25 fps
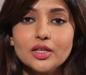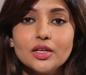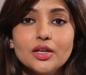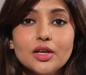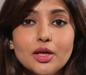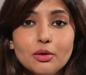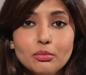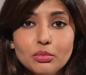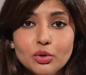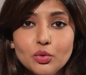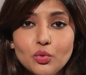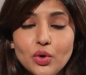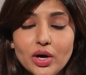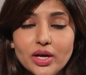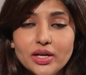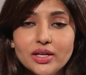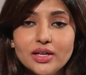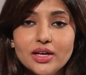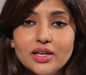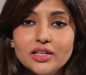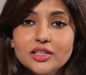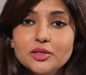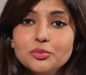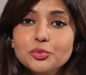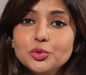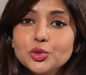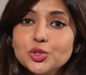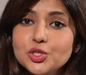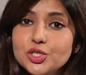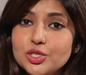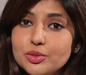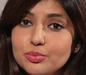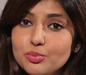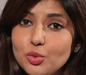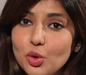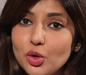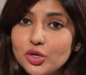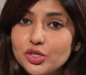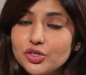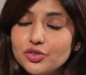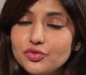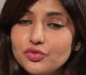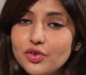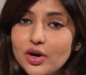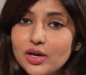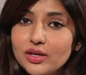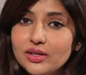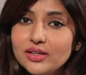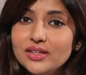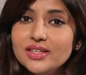Number one, and the most important
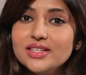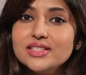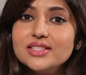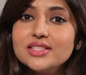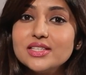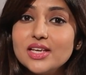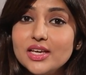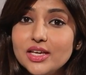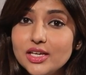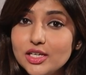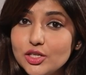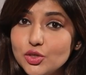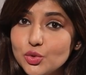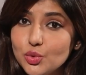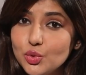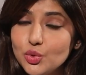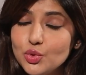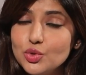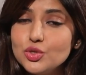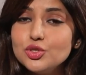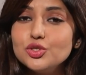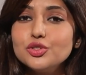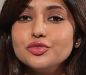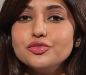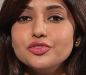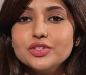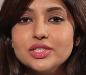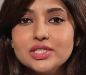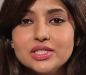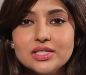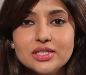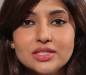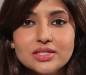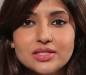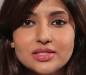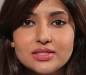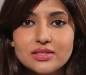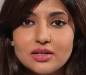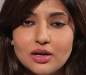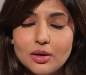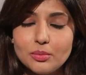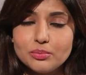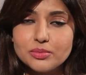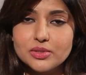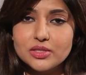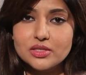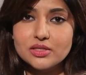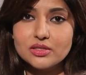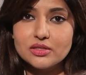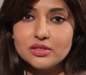one, is saying no to physical
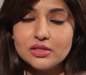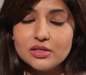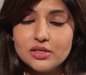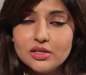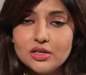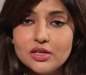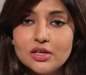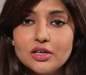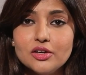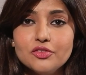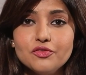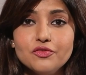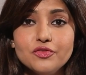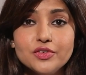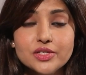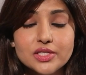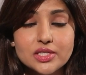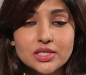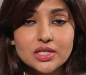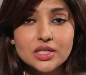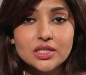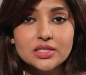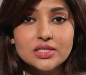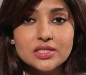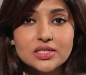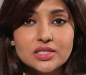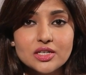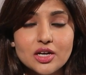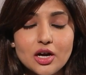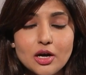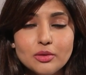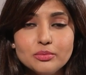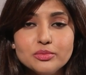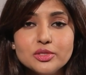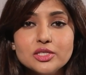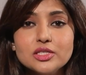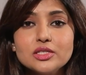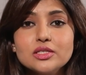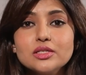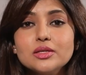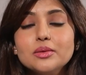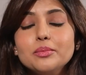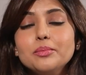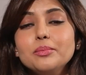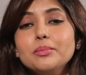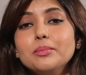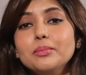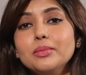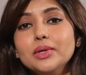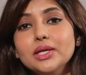scrubs. Physical scrubs
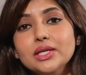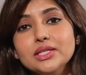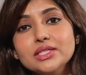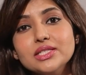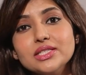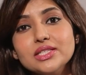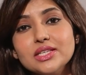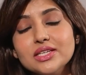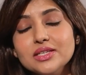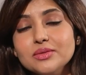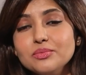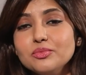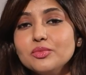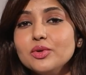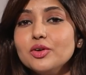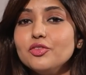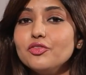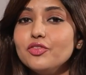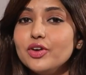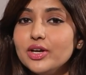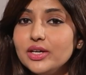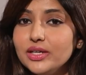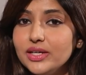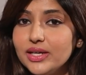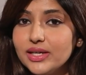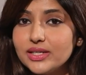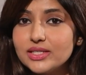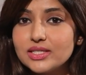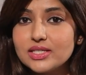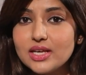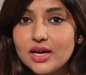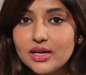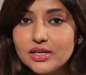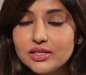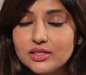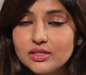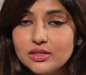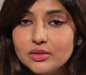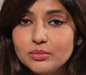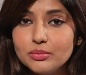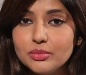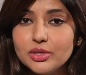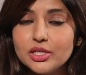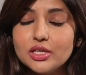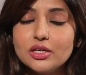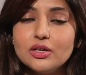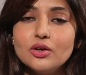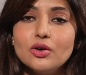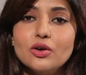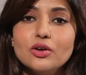may seem very exciting
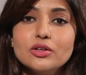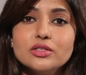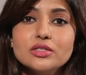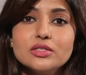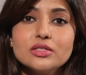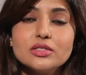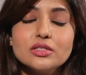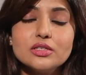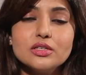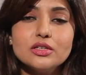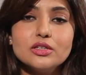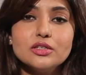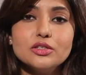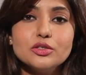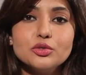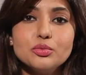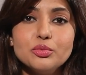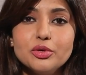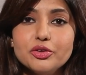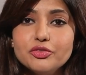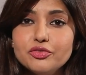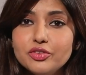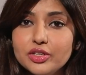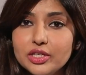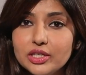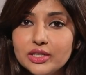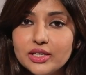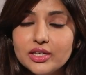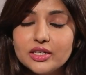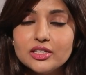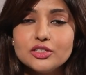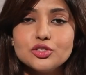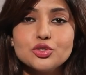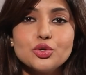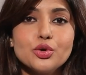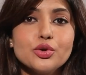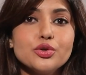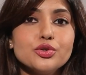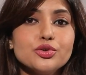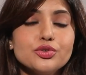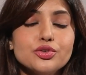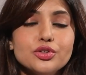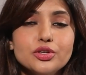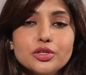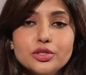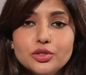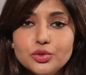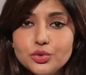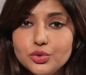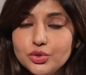because you may feel that it's going to
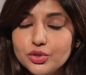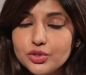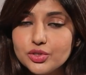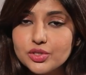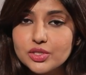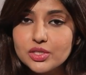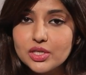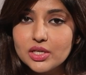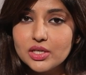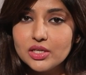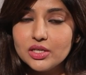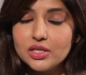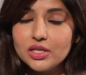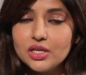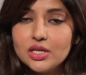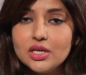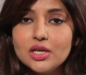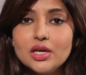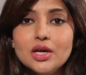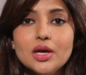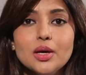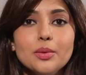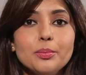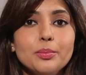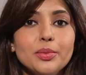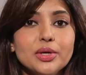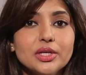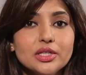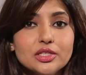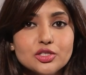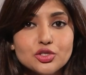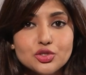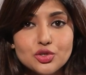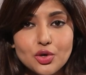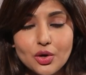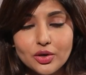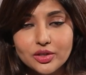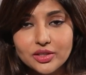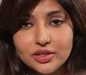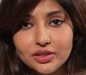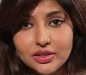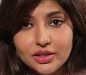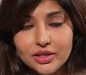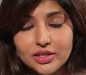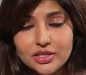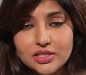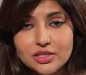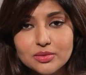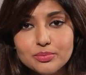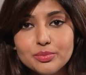renew your skin, but it's not the case.